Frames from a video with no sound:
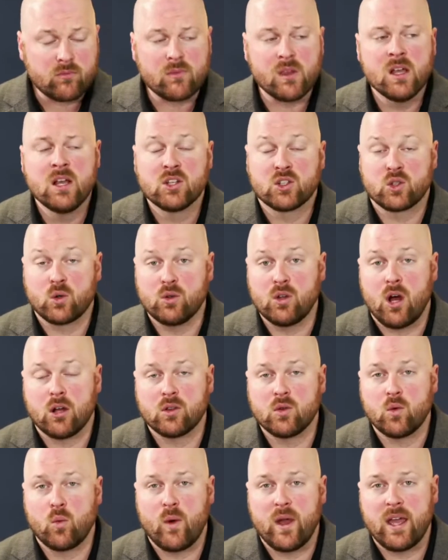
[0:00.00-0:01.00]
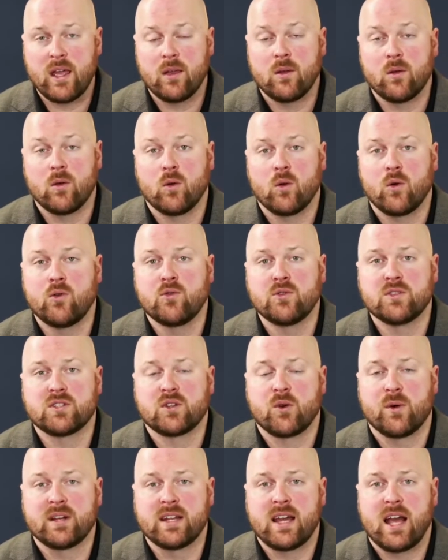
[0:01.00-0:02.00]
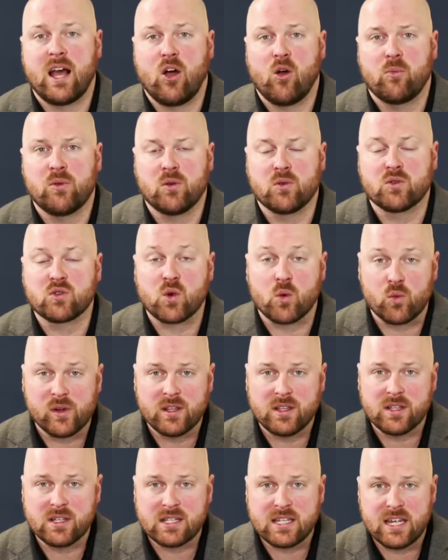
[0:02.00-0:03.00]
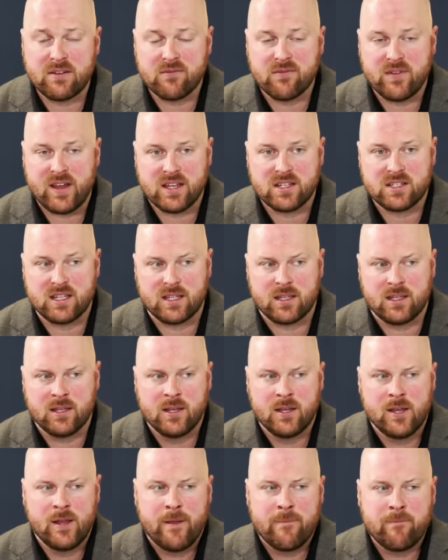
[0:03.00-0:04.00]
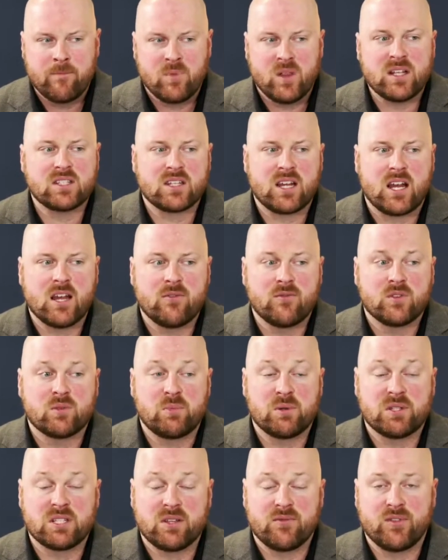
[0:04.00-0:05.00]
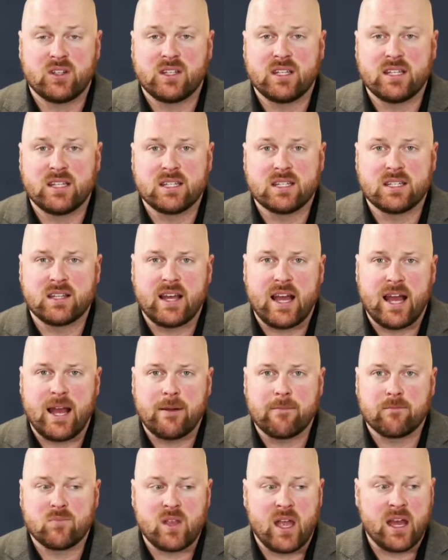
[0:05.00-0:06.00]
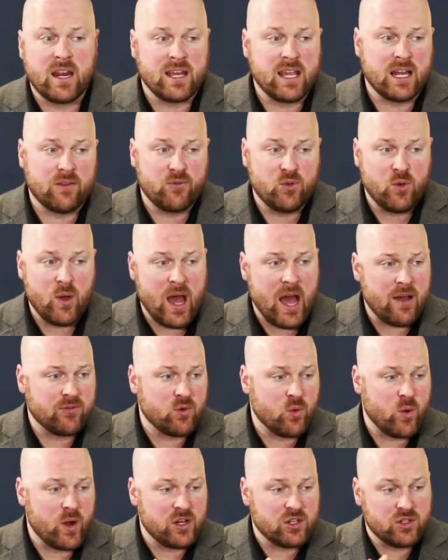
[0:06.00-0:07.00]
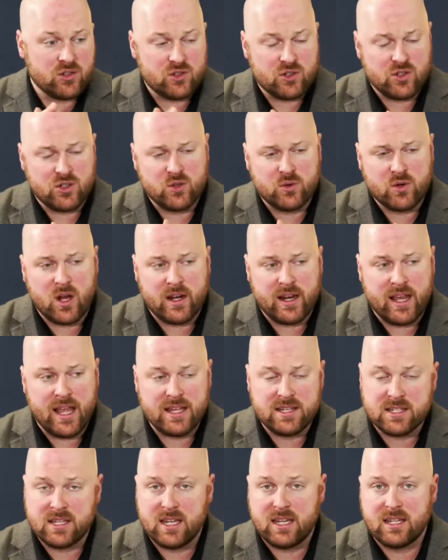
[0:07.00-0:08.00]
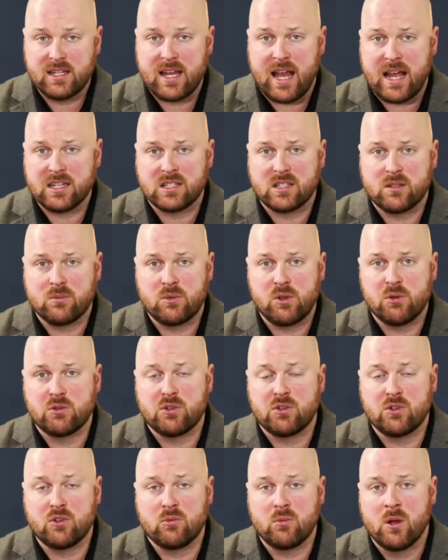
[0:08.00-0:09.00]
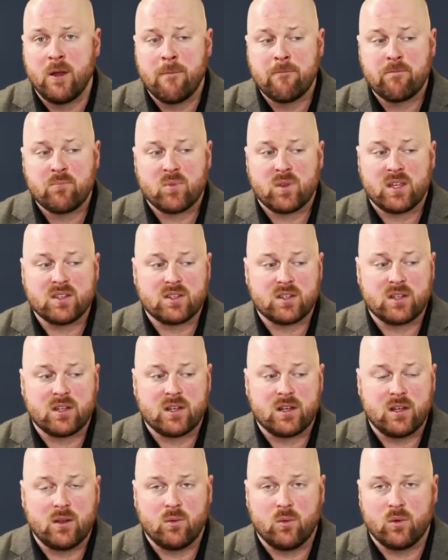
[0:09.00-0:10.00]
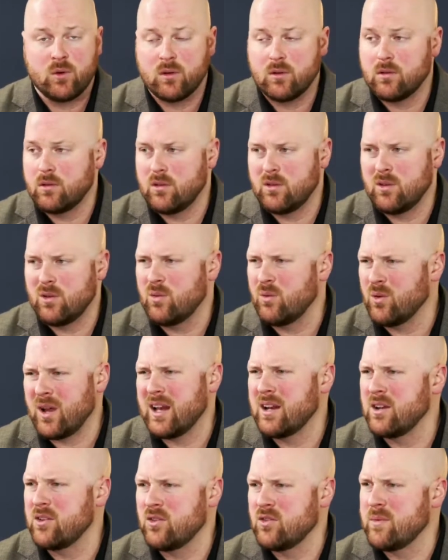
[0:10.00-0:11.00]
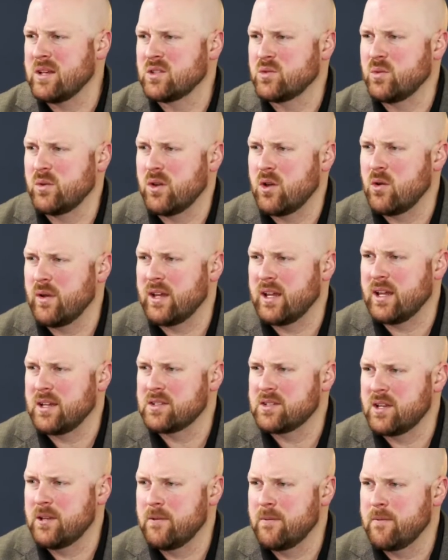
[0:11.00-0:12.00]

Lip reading: So along the way, who's going to help you? So real estate investing. Let's dive specifically into that. And again, if you have questions, do not hesitate to ask them, YouTube, because we'll kind of do them as we go, I guess, eh?